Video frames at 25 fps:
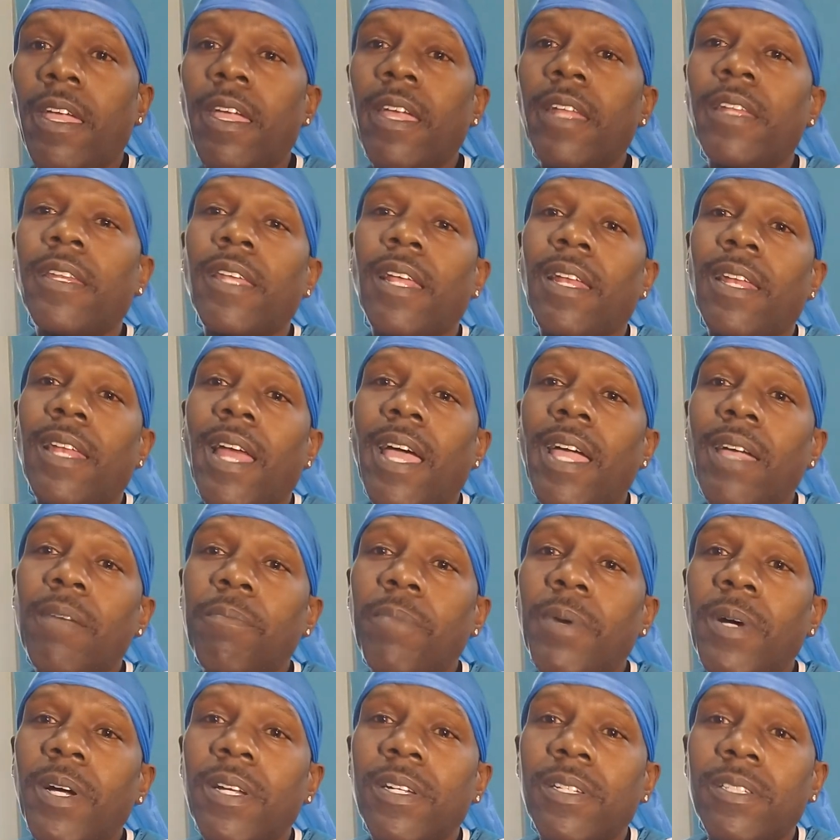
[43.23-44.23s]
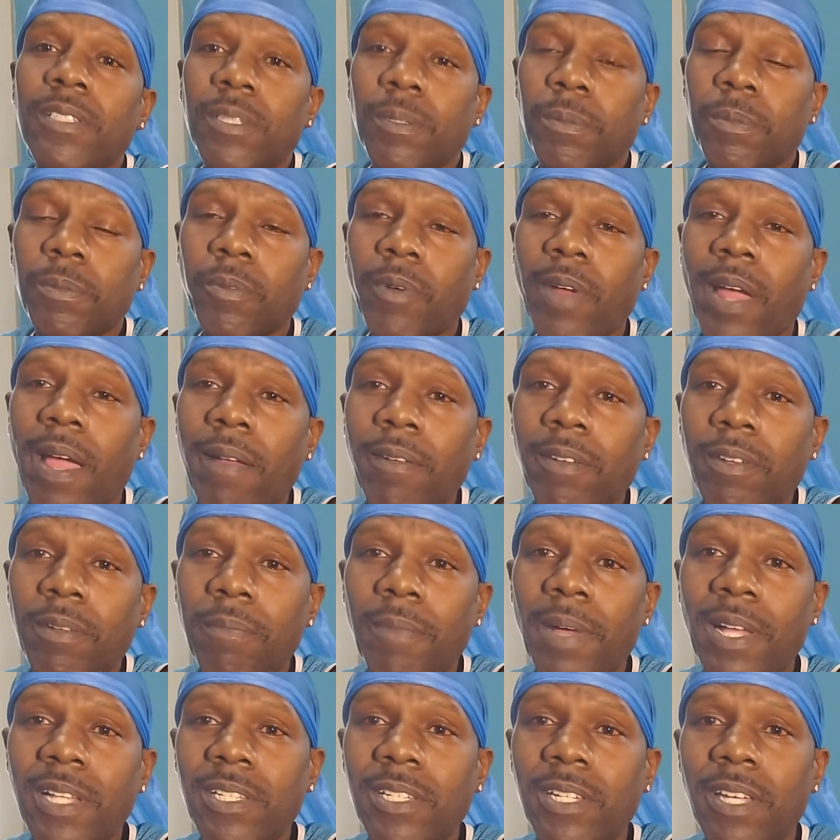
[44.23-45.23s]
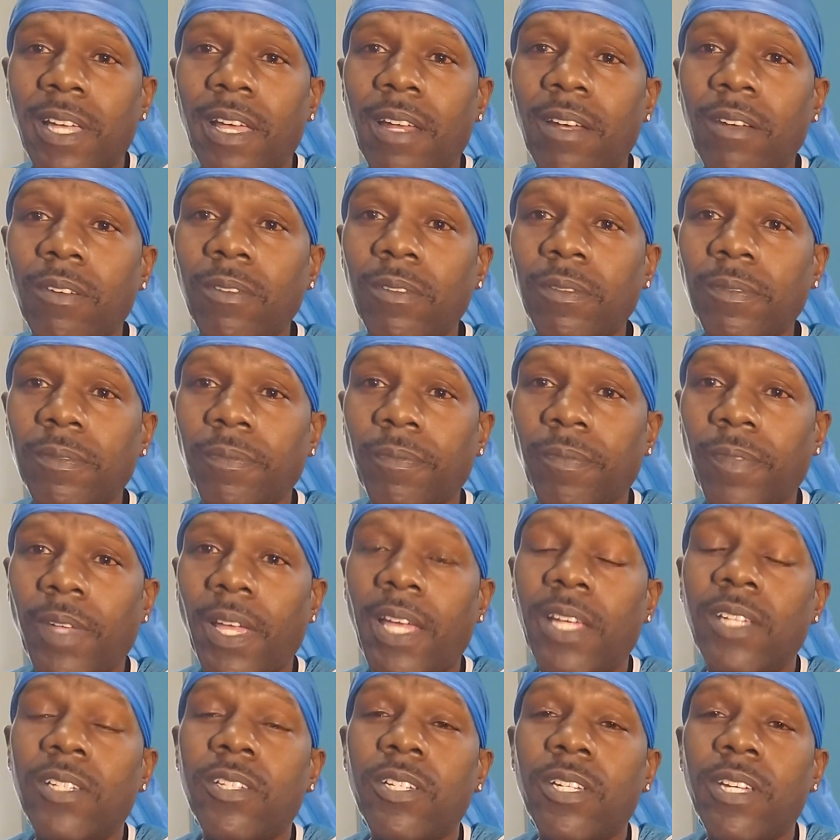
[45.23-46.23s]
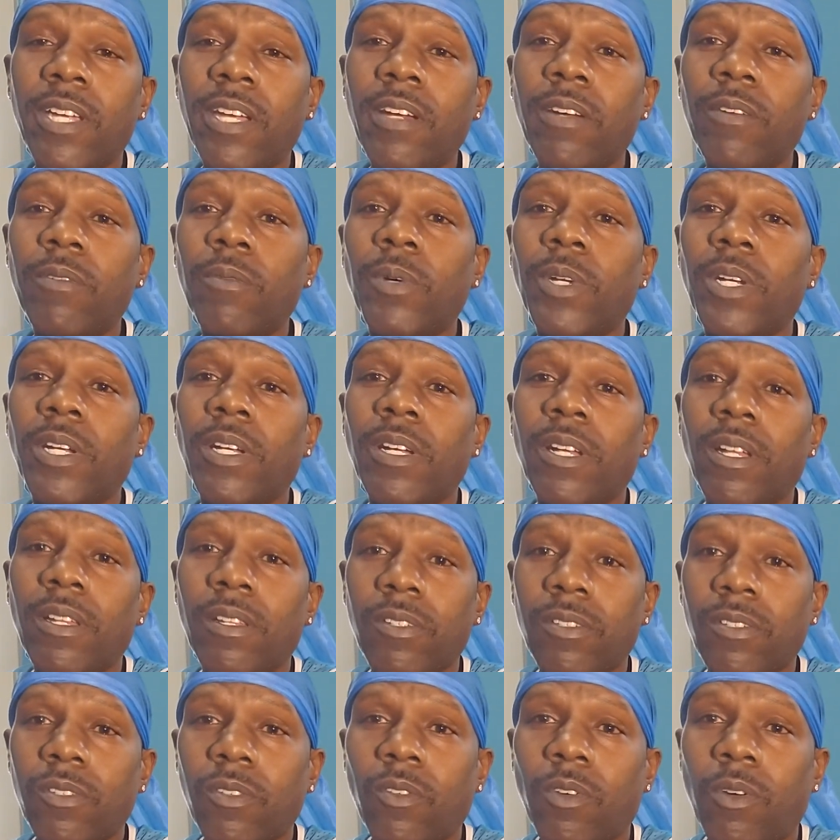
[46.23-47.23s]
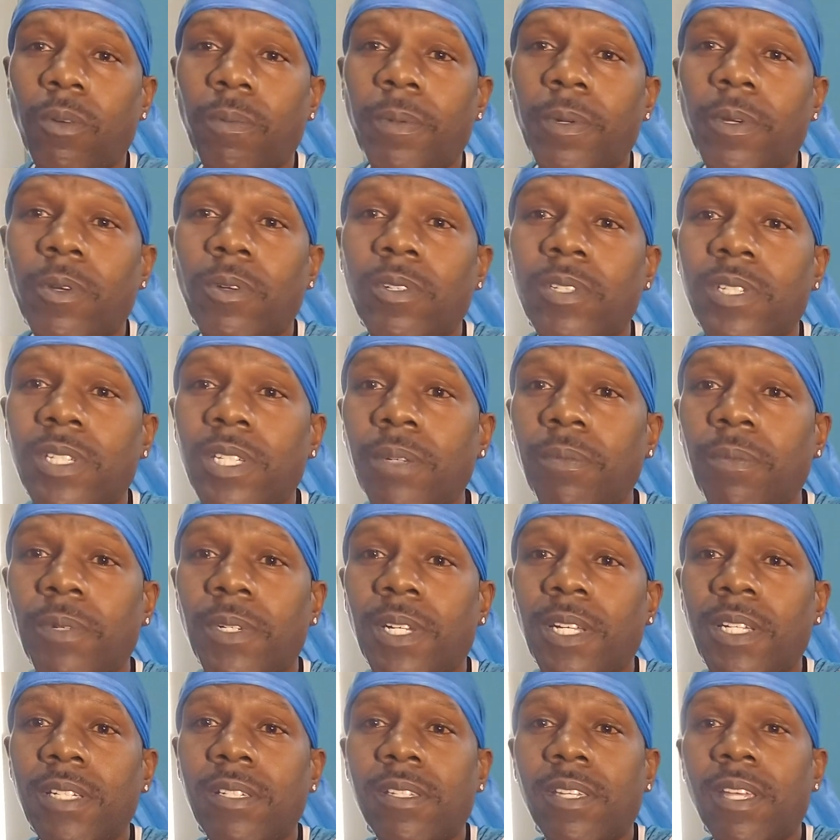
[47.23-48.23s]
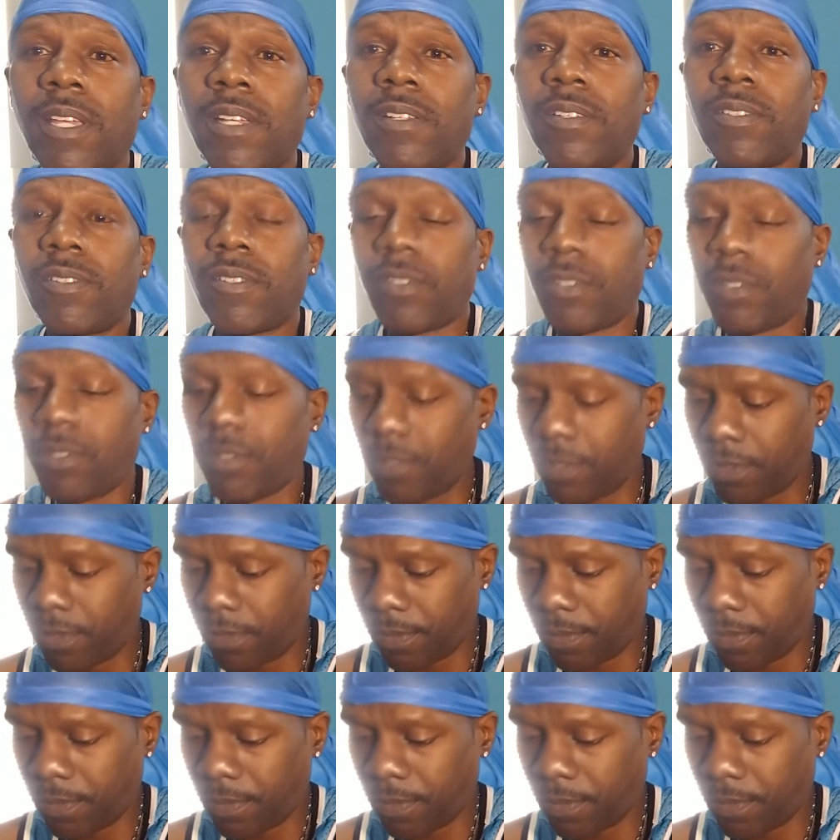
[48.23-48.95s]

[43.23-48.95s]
hit that like button, subscribe to my channel, and share with another Scorpio and see what they say to you.